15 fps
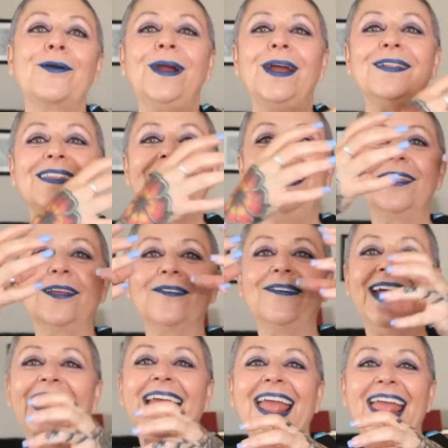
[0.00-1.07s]
around the other
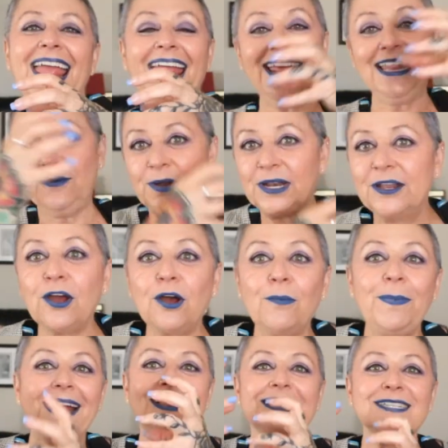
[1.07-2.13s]
way and then we'd go
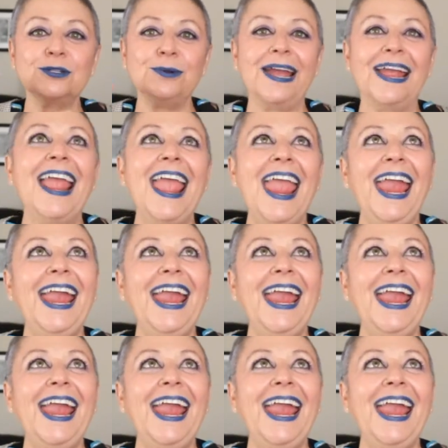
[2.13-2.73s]
back this way